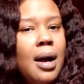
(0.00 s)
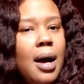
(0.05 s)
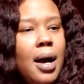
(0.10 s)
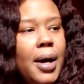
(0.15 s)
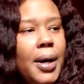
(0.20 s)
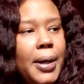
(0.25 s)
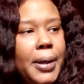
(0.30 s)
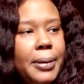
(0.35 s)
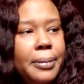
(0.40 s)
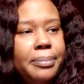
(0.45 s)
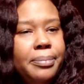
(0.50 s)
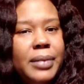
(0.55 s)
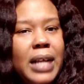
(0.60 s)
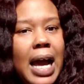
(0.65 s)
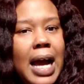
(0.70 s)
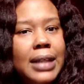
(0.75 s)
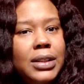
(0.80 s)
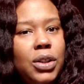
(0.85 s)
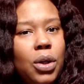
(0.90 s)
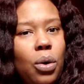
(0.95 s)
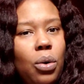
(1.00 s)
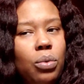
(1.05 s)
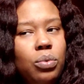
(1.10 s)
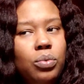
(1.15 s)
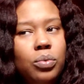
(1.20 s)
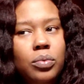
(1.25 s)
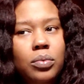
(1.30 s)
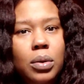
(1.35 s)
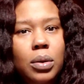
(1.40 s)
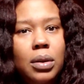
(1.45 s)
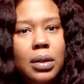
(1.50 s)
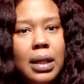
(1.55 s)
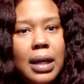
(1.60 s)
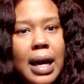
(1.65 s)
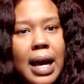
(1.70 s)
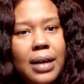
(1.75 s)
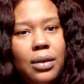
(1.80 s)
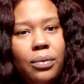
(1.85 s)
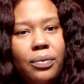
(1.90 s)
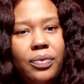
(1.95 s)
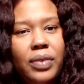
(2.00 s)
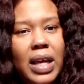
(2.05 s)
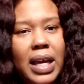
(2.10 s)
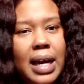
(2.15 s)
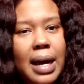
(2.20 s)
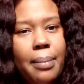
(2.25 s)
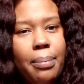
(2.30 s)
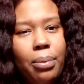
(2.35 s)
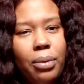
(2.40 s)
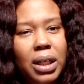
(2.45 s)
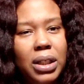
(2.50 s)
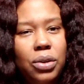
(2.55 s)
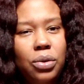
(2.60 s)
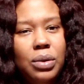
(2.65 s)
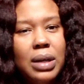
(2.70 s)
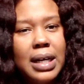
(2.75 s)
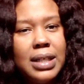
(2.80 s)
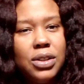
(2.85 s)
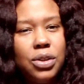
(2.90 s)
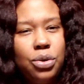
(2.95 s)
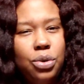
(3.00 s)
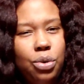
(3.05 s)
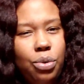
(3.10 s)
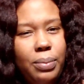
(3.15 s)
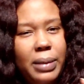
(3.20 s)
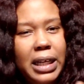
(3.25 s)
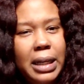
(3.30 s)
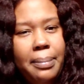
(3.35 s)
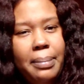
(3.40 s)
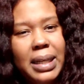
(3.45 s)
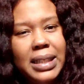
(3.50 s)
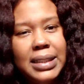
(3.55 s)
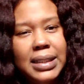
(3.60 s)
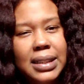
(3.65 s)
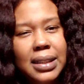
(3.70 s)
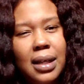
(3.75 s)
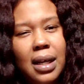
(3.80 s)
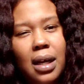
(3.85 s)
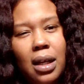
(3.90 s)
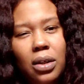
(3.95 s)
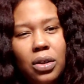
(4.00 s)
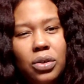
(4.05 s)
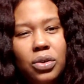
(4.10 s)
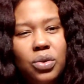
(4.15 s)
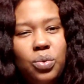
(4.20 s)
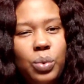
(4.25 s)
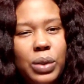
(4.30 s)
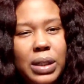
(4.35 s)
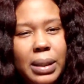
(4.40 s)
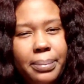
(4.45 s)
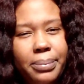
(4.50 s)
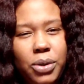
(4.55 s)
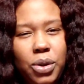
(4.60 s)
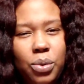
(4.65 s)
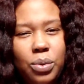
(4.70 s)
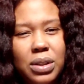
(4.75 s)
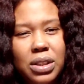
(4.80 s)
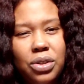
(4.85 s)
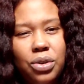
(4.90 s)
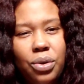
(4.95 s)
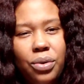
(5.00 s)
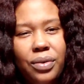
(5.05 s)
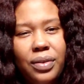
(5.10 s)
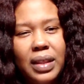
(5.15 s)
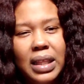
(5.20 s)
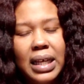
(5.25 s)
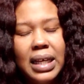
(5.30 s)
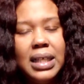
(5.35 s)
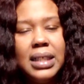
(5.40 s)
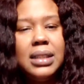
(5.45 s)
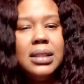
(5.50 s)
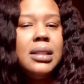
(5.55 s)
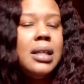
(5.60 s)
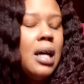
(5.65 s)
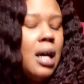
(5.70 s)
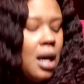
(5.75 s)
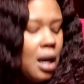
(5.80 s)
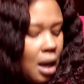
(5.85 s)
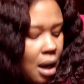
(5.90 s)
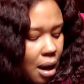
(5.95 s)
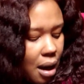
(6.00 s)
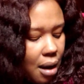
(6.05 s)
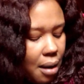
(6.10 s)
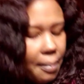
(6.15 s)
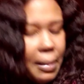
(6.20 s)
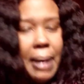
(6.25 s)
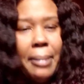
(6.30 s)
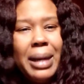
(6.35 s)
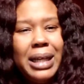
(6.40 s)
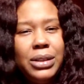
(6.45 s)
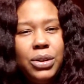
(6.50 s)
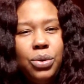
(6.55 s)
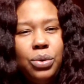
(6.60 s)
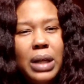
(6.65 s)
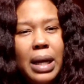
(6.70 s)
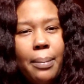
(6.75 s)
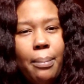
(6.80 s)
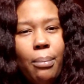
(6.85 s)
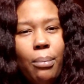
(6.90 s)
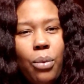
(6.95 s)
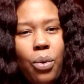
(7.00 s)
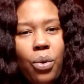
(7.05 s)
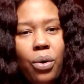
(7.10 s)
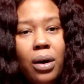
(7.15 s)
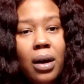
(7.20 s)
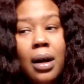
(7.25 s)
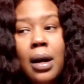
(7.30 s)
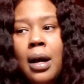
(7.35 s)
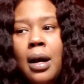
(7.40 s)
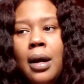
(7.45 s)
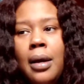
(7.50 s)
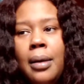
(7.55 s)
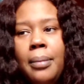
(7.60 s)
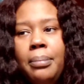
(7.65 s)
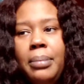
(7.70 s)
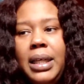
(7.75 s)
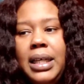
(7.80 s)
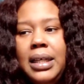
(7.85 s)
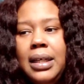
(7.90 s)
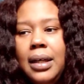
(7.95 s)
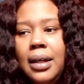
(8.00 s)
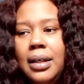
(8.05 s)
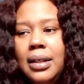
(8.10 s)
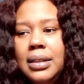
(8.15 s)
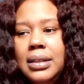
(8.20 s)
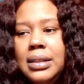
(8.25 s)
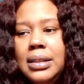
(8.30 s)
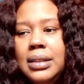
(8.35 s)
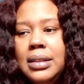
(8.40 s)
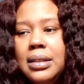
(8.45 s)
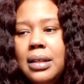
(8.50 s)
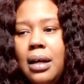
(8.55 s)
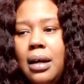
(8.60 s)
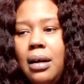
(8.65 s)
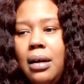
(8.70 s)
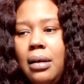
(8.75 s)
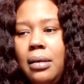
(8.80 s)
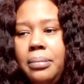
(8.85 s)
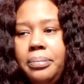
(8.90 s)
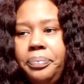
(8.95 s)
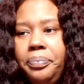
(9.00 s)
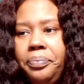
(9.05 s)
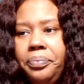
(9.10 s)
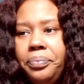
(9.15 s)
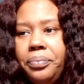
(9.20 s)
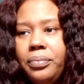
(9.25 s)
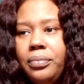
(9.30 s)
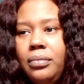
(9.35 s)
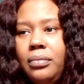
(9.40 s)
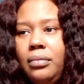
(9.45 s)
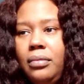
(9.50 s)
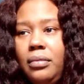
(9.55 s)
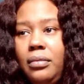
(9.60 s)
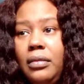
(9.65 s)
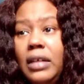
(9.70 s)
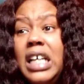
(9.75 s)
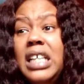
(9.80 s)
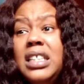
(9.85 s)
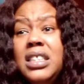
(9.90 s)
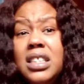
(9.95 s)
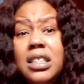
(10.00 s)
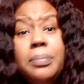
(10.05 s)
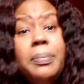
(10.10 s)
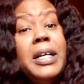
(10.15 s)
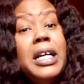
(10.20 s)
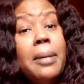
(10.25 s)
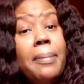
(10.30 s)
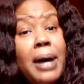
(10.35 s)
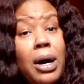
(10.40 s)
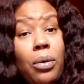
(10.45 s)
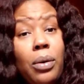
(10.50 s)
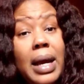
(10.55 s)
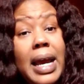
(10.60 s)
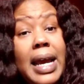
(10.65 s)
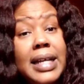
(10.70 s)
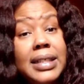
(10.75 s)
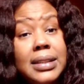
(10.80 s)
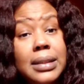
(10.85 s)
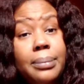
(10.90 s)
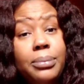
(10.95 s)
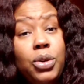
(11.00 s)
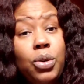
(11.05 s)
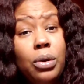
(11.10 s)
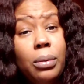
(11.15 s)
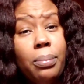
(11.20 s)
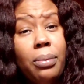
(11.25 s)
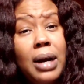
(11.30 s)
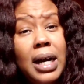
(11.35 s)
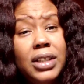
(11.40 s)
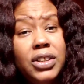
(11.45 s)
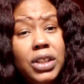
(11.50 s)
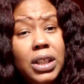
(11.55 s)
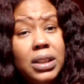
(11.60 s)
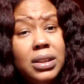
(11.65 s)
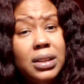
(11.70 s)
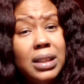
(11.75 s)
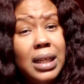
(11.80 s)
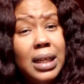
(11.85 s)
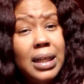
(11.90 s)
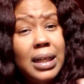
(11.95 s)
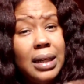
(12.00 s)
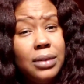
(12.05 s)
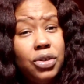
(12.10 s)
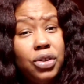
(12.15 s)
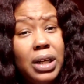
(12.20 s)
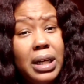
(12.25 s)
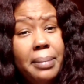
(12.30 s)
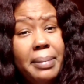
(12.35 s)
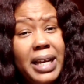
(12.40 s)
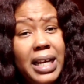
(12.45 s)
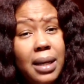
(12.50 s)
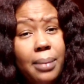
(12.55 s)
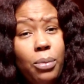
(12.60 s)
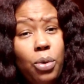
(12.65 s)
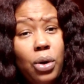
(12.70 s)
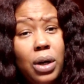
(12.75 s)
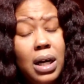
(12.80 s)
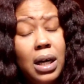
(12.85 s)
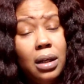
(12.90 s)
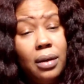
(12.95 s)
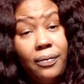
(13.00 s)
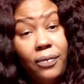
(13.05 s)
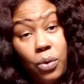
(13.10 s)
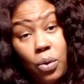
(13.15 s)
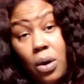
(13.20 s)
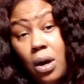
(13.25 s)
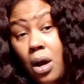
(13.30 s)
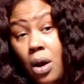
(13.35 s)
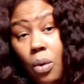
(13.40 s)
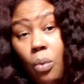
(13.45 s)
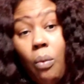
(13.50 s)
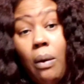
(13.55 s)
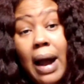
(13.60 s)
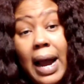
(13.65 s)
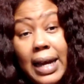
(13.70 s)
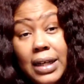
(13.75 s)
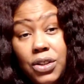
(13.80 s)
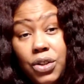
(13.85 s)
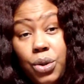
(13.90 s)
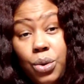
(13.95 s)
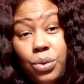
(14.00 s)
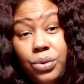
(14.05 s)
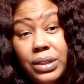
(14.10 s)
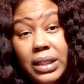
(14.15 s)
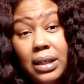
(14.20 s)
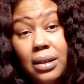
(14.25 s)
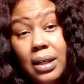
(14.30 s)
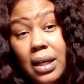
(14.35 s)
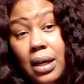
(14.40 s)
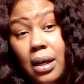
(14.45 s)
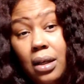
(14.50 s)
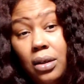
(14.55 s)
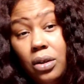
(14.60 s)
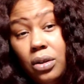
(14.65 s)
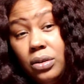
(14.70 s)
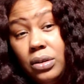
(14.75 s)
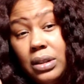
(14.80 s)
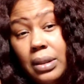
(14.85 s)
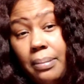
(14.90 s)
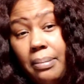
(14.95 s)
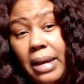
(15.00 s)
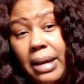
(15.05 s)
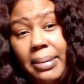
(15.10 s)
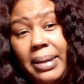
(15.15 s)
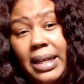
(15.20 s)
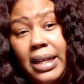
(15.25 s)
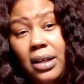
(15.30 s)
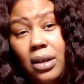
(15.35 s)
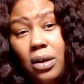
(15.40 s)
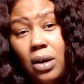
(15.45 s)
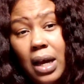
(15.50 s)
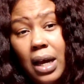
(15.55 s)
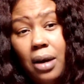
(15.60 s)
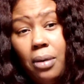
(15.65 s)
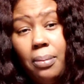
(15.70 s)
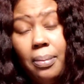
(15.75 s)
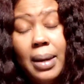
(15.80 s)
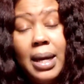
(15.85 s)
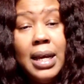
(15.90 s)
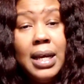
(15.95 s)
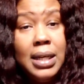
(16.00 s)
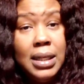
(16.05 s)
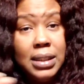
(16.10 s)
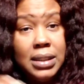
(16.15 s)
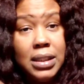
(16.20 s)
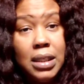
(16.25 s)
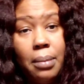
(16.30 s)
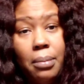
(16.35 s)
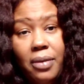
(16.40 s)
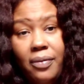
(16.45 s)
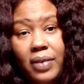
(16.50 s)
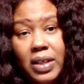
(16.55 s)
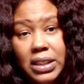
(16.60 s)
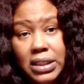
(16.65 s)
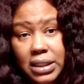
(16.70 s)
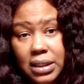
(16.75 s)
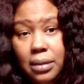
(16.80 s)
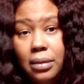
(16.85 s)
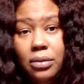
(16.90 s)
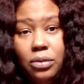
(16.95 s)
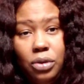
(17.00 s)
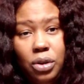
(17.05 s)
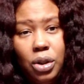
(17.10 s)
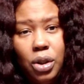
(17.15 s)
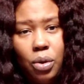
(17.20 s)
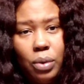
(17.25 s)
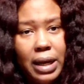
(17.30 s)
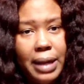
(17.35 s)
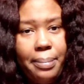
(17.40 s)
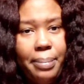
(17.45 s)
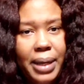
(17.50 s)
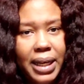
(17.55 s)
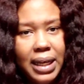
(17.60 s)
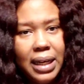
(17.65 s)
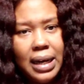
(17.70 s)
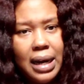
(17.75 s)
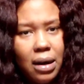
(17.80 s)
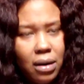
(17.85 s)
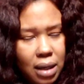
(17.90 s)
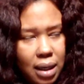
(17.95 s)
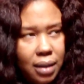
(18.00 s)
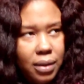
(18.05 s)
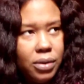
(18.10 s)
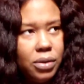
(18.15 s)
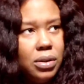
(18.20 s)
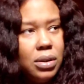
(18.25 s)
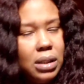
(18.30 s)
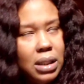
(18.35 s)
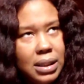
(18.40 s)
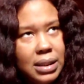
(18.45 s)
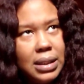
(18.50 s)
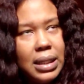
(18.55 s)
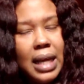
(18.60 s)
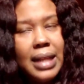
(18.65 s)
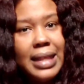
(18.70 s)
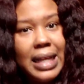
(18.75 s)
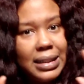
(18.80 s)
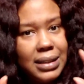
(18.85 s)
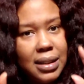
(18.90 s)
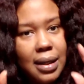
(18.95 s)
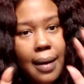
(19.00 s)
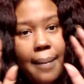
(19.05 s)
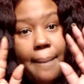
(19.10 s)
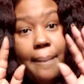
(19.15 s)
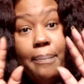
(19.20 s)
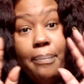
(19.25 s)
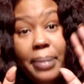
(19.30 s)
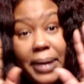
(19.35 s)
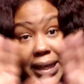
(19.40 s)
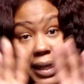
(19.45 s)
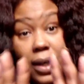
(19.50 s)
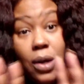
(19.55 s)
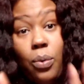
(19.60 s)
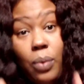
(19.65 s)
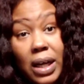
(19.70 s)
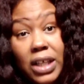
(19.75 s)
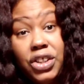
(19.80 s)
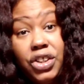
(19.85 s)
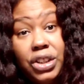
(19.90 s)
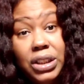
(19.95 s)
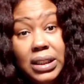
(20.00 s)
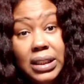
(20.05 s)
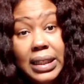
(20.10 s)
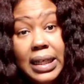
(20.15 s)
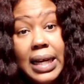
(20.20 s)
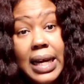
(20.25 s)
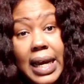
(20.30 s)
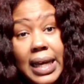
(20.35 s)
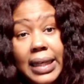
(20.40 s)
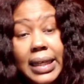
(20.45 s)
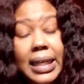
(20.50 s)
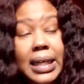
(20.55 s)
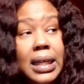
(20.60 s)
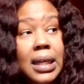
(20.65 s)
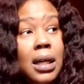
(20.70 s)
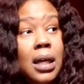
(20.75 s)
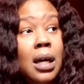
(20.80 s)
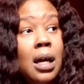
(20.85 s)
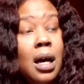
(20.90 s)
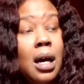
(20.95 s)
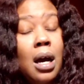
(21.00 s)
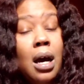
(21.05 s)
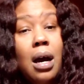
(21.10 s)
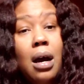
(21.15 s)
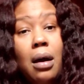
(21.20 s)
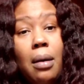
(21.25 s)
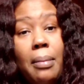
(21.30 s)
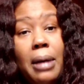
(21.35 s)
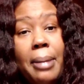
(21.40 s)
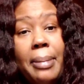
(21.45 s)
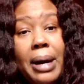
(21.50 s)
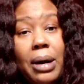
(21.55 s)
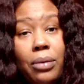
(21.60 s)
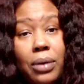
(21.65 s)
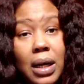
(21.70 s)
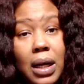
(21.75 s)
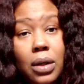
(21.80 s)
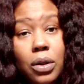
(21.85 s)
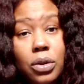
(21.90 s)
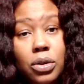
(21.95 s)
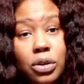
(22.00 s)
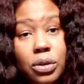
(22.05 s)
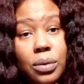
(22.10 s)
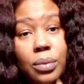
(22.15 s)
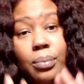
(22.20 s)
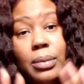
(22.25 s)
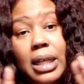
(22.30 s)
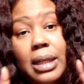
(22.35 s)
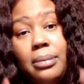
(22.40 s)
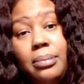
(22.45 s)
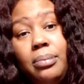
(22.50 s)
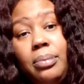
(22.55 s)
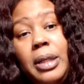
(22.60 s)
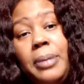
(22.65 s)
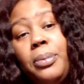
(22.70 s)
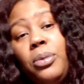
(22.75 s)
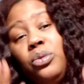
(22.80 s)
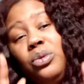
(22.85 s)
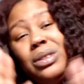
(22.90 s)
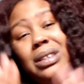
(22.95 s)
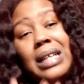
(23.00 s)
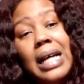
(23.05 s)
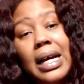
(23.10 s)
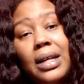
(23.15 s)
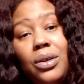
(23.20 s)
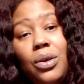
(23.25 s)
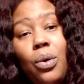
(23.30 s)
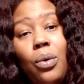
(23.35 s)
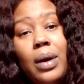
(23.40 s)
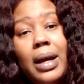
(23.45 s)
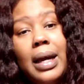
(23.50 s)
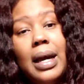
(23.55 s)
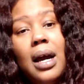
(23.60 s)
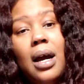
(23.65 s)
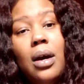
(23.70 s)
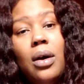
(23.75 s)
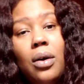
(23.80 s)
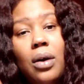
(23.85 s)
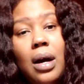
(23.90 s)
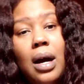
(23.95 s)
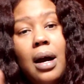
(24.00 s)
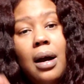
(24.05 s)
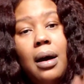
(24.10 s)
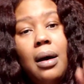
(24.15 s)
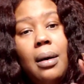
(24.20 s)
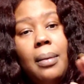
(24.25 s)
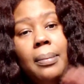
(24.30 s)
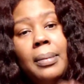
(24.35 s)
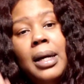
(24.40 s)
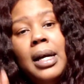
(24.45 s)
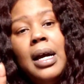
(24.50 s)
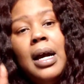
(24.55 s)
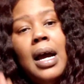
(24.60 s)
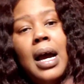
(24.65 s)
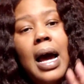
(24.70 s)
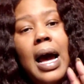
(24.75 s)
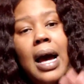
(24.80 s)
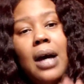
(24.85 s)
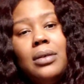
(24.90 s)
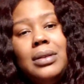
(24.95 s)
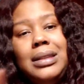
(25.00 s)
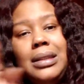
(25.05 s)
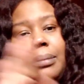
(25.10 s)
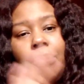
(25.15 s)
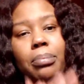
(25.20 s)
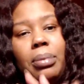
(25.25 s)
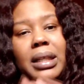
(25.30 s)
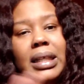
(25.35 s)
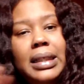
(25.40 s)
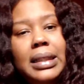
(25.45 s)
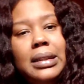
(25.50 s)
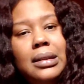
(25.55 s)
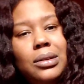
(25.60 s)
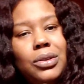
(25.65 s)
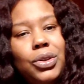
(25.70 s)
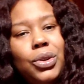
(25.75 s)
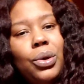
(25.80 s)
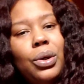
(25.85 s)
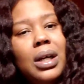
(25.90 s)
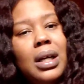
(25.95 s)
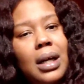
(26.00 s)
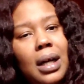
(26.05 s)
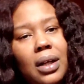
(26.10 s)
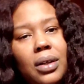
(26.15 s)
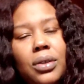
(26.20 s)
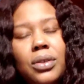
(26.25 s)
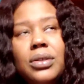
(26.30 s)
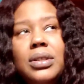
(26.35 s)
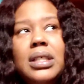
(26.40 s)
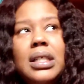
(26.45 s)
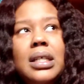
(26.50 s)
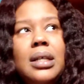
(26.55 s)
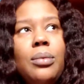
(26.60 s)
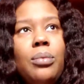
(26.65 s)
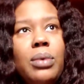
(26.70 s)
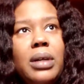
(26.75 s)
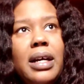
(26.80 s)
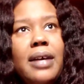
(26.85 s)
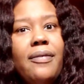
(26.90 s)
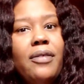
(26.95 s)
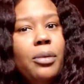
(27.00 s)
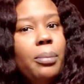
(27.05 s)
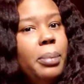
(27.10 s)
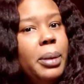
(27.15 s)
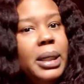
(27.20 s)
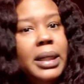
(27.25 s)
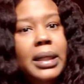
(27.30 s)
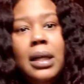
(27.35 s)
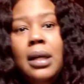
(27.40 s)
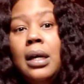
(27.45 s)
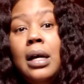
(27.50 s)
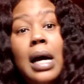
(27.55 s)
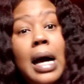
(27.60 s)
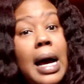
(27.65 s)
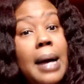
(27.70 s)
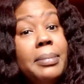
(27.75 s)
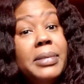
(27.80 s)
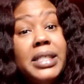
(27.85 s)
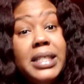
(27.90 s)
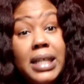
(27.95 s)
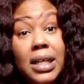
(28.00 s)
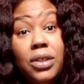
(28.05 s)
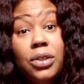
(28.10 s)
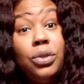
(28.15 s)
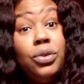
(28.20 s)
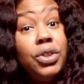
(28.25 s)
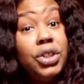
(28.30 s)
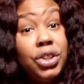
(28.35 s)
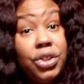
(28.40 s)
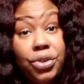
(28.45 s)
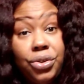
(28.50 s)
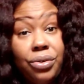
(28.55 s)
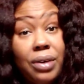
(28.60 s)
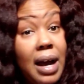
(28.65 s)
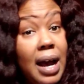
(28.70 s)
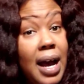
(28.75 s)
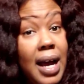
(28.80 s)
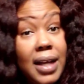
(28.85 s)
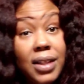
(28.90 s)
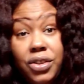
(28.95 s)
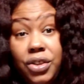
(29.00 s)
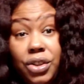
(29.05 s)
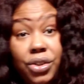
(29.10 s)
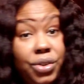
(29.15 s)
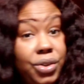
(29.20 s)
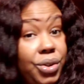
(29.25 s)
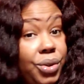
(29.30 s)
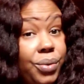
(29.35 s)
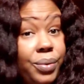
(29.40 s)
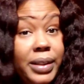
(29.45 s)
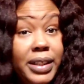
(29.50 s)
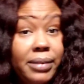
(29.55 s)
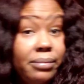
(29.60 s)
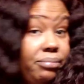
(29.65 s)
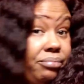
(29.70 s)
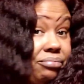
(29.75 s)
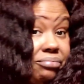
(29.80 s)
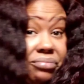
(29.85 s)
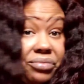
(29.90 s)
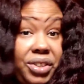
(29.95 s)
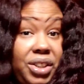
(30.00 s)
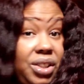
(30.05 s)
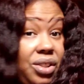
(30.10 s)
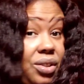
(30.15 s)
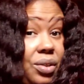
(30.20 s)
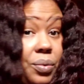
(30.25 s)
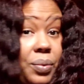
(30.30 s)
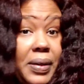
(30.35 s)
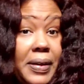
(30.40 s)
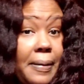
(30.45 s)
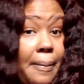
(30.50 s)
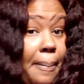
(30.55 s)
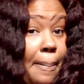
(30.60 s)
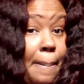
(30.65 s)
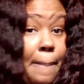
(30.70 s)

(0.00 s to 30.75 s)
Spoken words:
I don't think I bring you guys too many mixed colors when I'm doing certain things. I might do that more because and speak about as I'm doing projects, and I'll try to make it more colorful why I chose the colors. Maybe that'll help some of us, in picking our colors, because that's a big question that I get about colors and people not knowing how to blend certain colors and whatever. But I'm gonna tell you, just try, just do it, just do it,